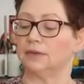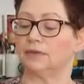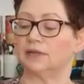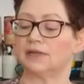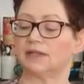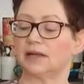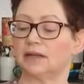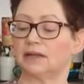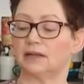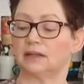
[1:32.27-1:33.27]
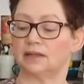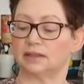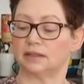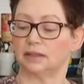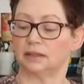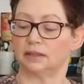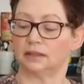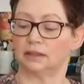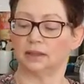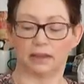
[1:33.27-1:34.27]
the sanitizer
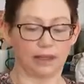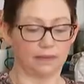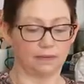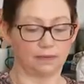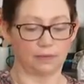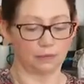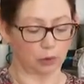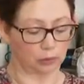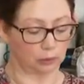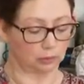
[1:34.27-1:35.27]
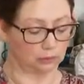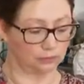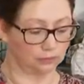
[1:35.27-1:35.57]
in the bottle.